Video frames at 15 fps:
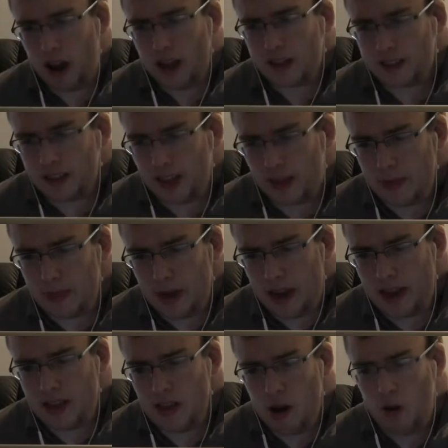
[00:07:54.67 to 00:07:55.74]
Actually, that
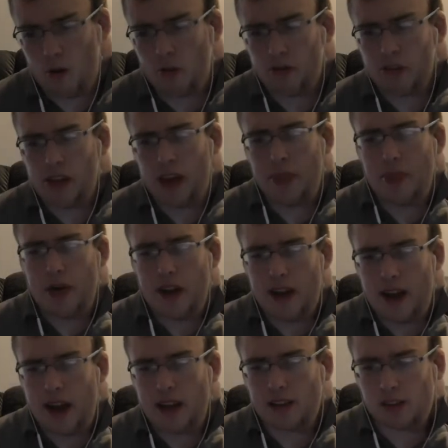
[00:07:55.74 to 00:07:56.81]
may
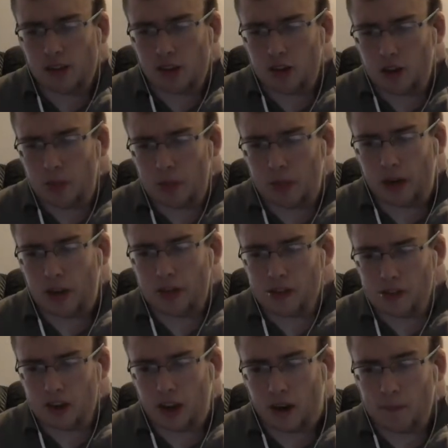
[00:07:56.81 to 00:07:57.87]
actually just be a
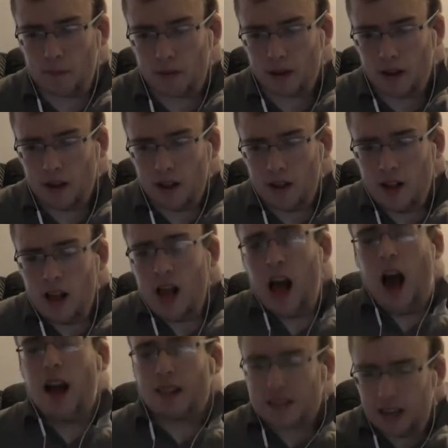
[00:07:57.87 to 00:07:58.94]
ship.
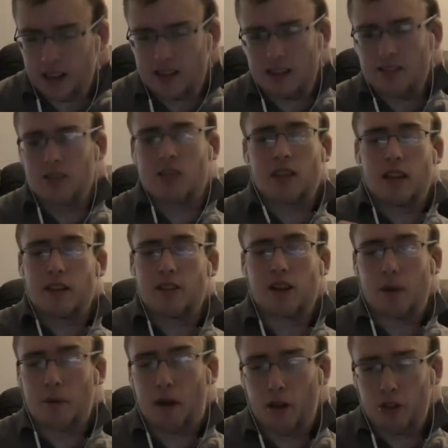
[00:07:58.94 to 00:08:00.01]
I think that's just a
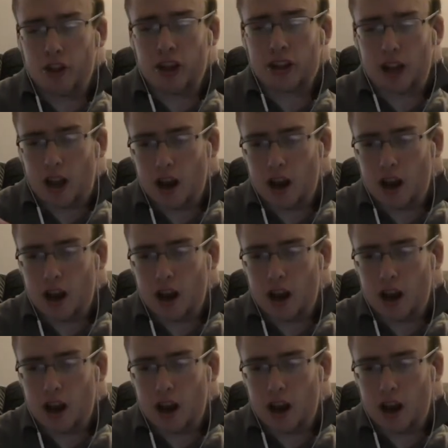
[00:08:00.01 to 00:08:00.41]
ship. I don't think that's